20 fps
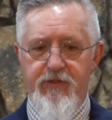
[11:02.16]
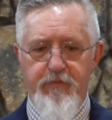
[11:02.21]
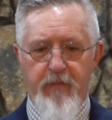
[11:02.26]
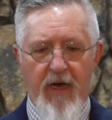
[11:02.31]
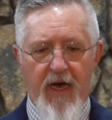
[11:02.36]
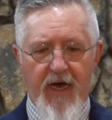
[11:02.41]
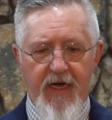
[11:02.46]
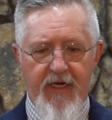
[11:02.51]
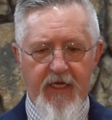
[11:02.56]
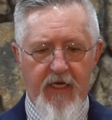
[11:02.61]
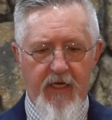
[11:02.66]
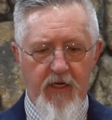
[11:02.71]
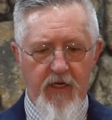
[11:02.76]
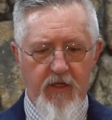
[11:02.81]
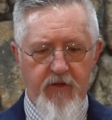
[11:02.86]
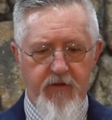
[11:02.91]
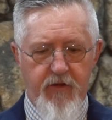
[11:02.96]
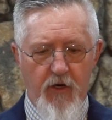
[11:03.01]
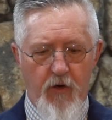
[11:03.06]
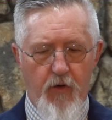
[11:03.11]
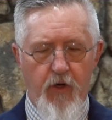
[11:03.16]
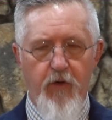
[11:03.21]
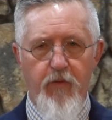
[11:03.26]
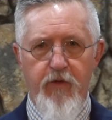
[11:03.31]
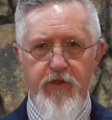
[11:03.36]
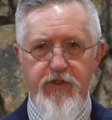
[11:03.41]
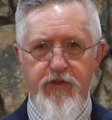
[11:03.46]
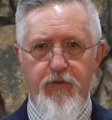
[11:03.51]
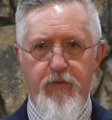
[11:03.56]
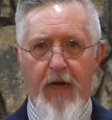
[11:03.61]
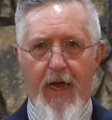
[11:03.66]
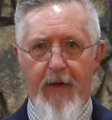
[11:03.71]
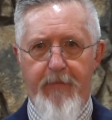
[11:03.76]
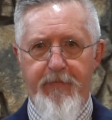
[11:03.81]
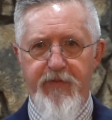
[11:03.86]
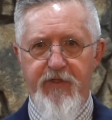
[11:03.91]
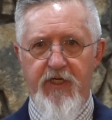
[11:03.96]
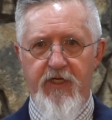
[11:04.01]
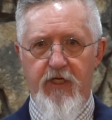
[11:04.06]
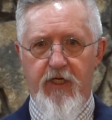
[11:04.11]
body, though it was
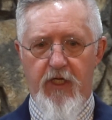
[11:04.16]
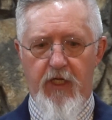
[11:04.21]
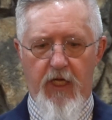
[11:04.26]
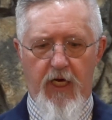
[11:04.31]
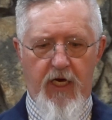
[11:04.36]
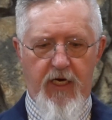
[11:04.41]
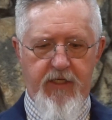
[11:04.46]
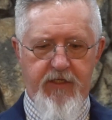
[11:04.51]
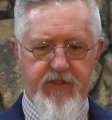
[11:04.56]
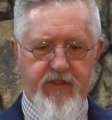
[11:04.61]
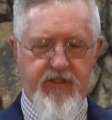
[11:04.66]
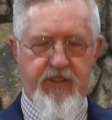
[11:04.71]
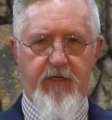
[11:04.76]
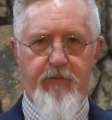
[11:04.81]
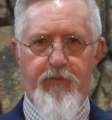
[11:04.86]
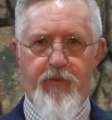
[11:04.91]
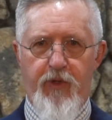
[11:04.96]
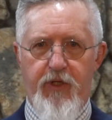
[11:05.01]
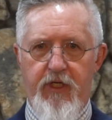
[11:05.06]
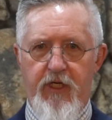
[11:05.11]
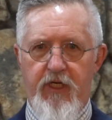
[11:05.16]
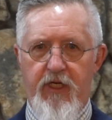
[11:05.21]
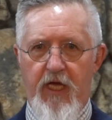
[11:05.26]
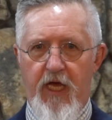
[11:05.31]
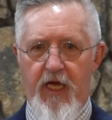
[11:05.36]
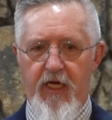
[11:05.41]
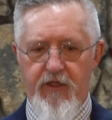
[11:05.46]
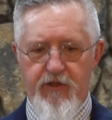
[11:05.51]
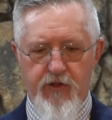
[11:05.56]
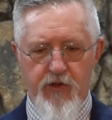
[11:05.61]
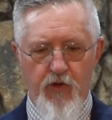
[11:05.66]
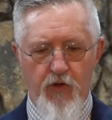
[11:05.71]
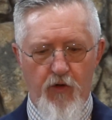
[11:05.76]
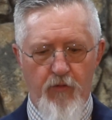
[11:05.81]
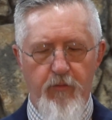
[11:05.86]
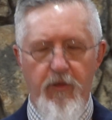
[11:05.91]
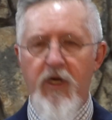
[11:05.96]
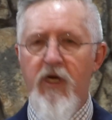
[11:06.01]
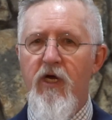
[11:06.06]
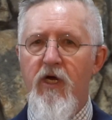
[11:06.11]
wrapped in cloths and put in a
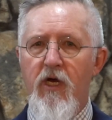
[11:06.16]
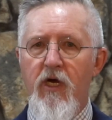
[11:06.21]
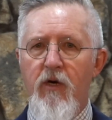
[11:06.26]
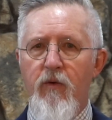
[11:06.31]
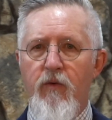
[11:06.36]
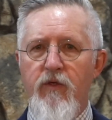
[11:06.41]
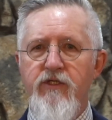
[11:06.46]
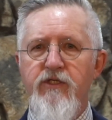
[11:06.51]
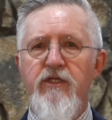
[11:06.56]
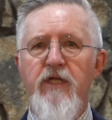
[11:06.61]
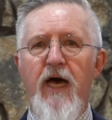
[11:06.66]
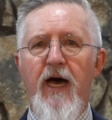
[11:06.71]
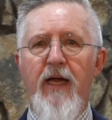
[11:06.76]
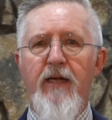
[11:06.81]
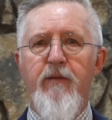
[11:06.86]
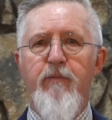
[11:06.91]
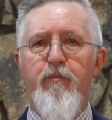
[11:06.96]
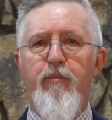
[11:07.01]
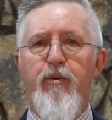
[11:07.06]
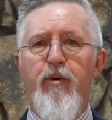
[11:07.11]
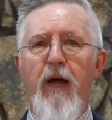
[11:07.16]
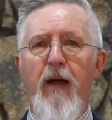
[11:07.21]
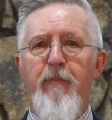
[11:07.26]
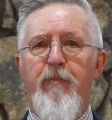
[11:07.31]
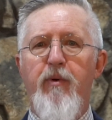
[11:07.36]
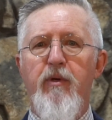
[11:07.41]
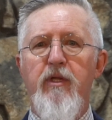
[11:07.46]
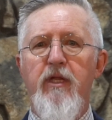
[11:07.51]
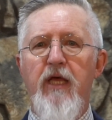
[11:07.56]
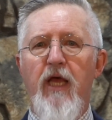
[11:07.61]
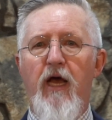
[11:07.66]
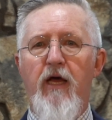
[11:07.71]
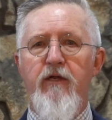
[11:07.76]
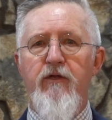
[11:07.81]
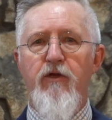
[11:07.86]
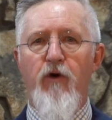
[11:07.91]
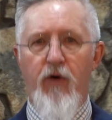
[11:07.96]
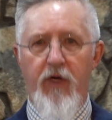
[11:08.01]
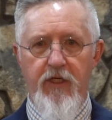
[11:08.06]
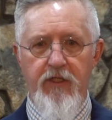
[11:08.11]
tomb, was not properly
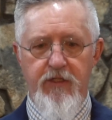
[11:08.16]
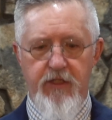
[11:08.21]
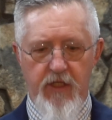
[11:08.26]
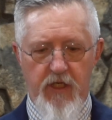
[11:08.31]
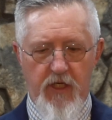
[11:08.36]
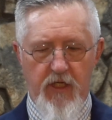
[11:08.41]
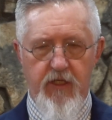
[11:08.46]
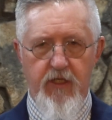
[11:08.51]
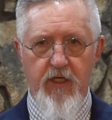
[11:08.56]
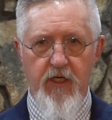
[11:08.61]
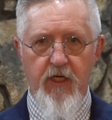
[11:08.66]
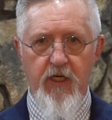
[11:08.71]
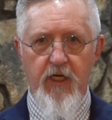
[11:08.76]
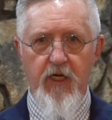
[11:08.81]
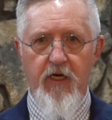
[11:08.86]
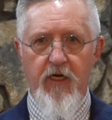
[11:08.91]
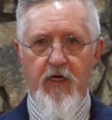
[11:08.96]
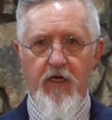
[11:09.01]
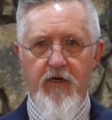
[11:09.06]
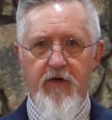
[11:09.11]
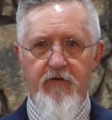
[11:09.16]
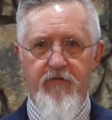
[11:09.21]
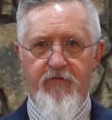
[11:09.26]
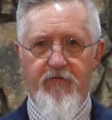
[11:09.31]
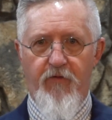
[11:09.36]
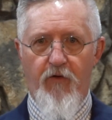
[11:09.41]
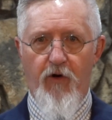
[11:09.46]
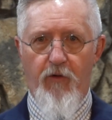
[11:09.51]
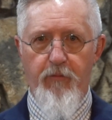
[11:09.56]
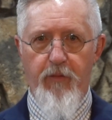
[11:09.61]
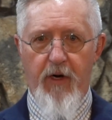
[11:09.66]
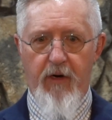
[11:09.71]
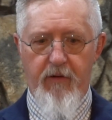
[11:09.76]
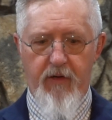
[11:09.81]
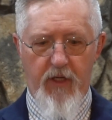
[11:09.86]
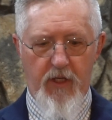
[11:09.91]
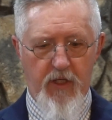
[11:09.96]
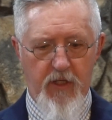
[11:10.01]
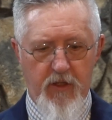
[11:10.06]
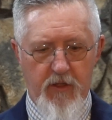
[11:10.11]
anointed for
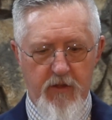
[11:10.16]
burial.